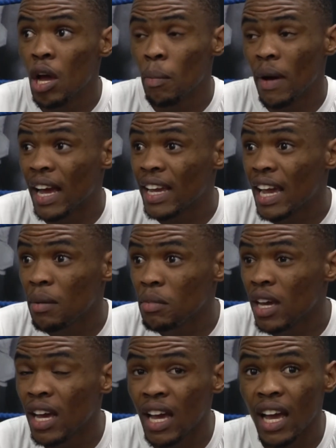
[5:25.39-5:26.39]
But I came
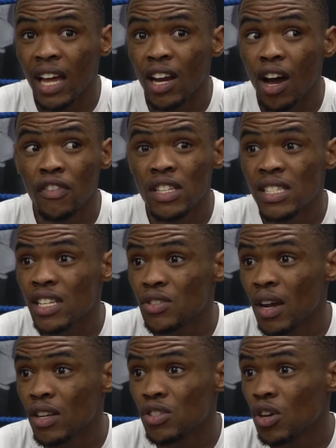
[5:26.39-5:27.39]
here and after 6
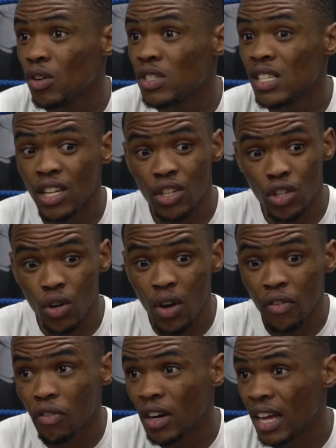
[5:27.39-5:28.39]
rounds, coach said, "You're
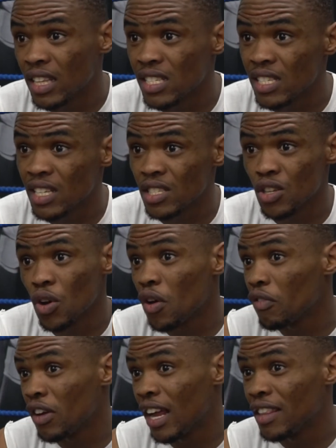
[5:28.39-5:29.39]
going for another 6, you're going
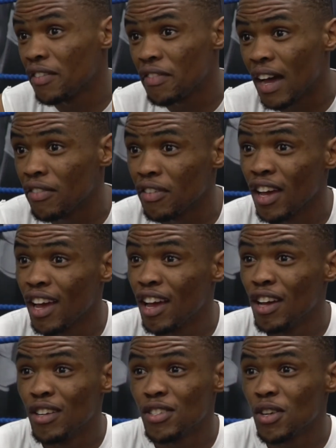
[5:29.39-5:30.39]
for another 5."
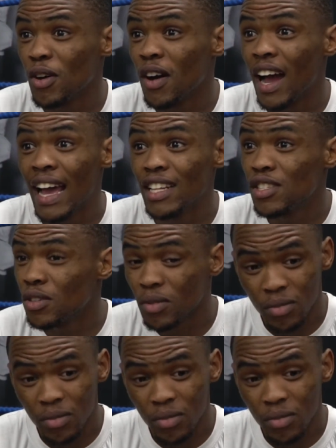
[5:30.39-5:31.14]
So I had to